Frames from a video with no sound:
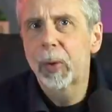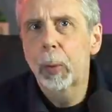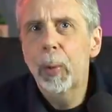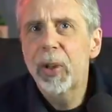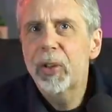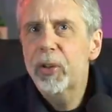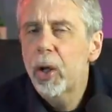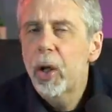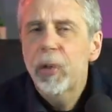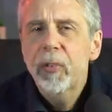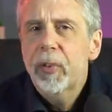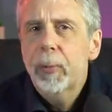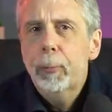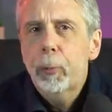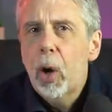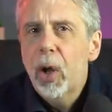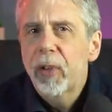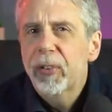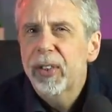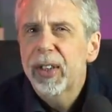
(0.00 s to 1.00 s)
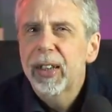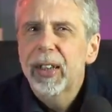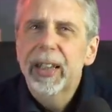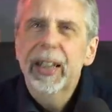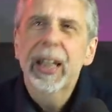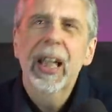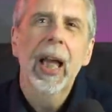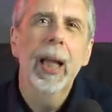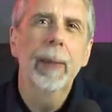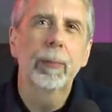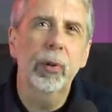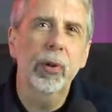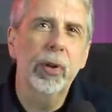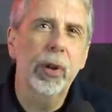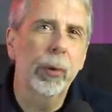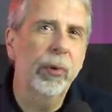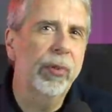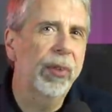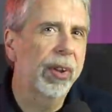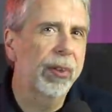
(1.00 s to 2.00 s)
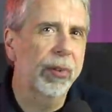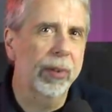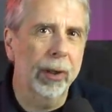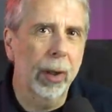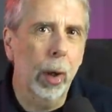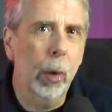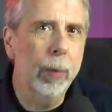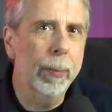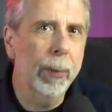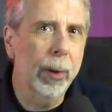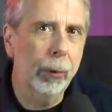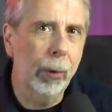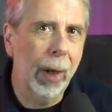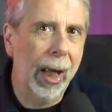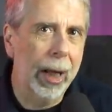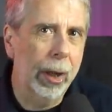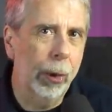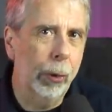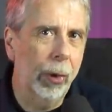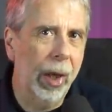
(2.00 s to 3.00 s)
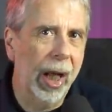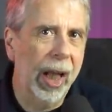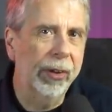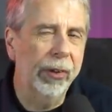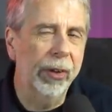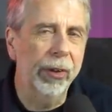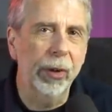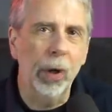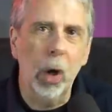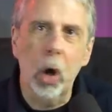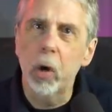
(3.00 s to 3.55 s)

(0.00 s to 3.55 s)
Which, unsurprisingly, produces low morale and an